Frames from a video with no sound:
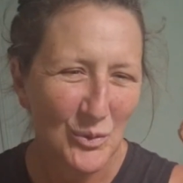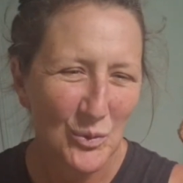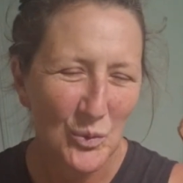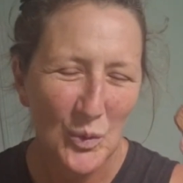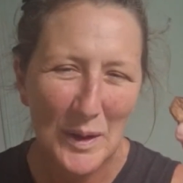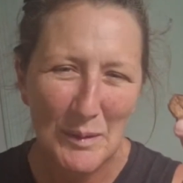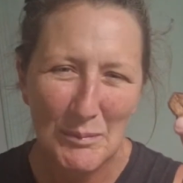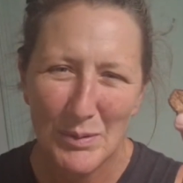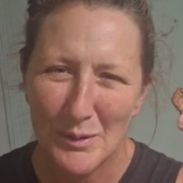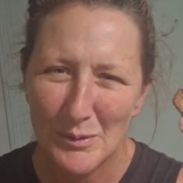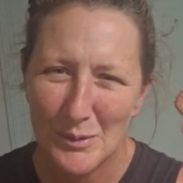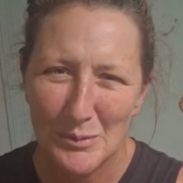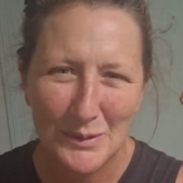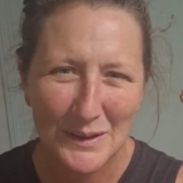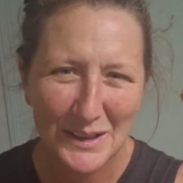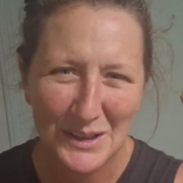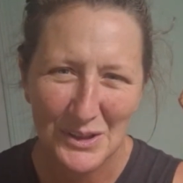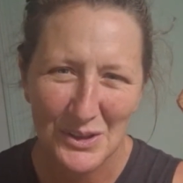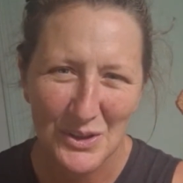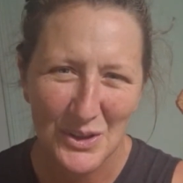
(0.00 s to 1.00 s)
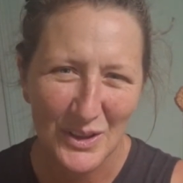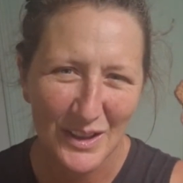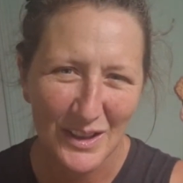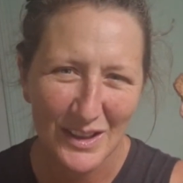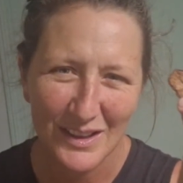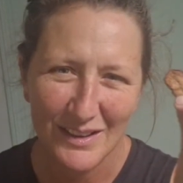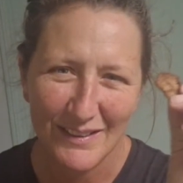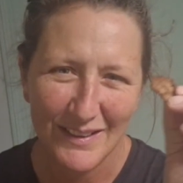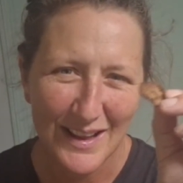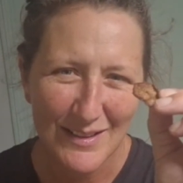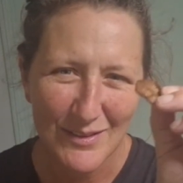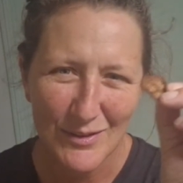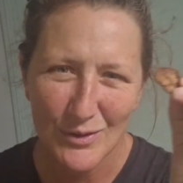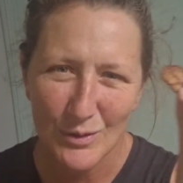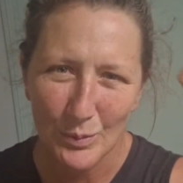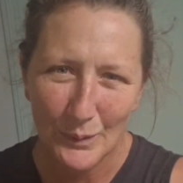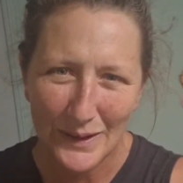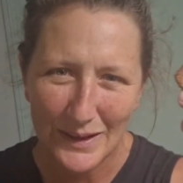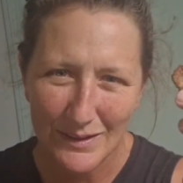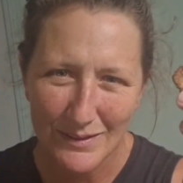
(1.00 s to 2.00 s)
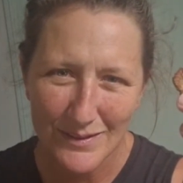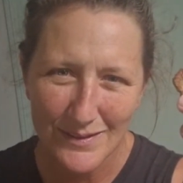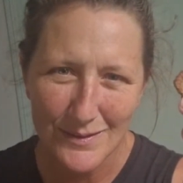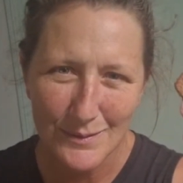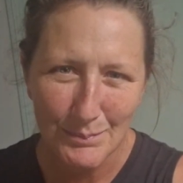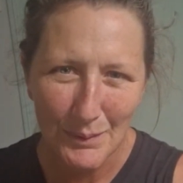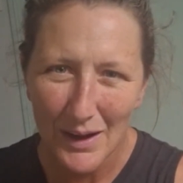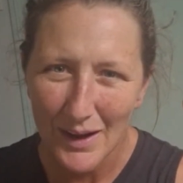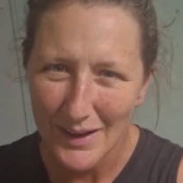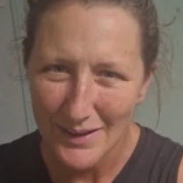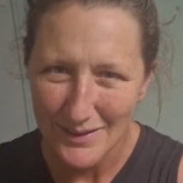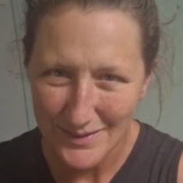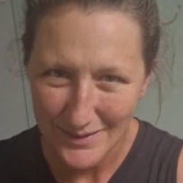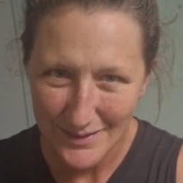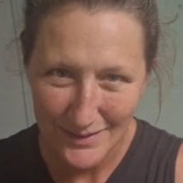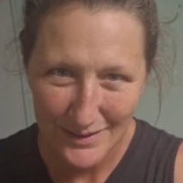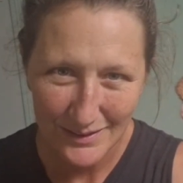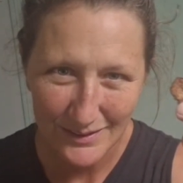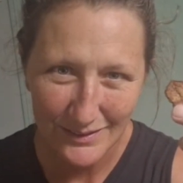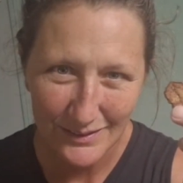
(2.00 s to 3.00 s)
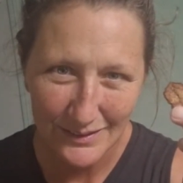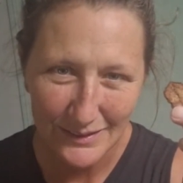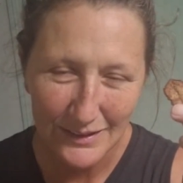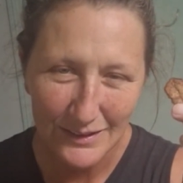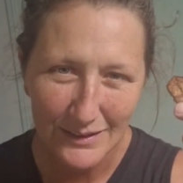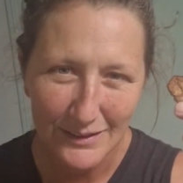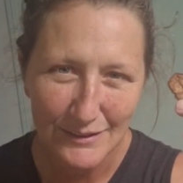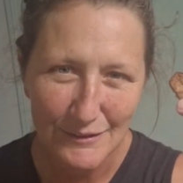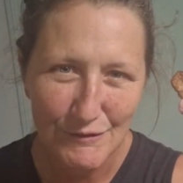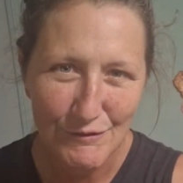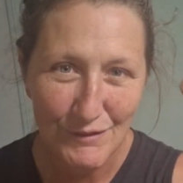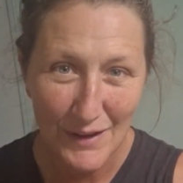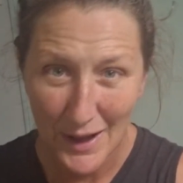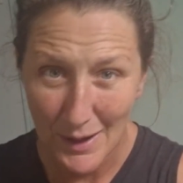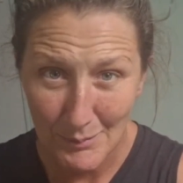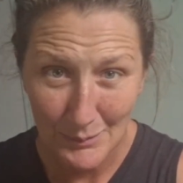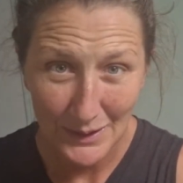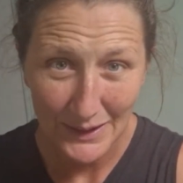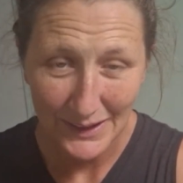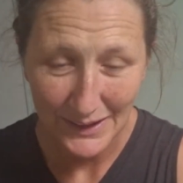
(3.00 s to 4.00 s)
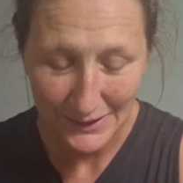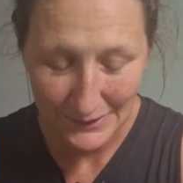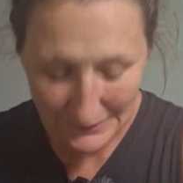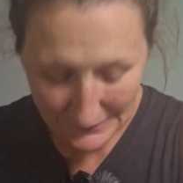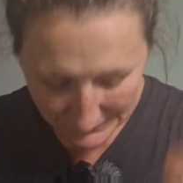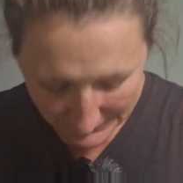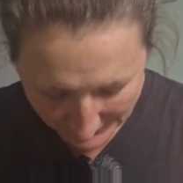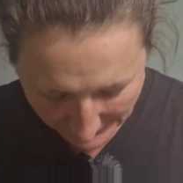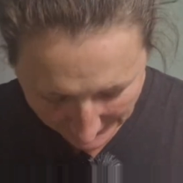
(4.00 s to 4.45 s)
we're probably not that sweet spice family.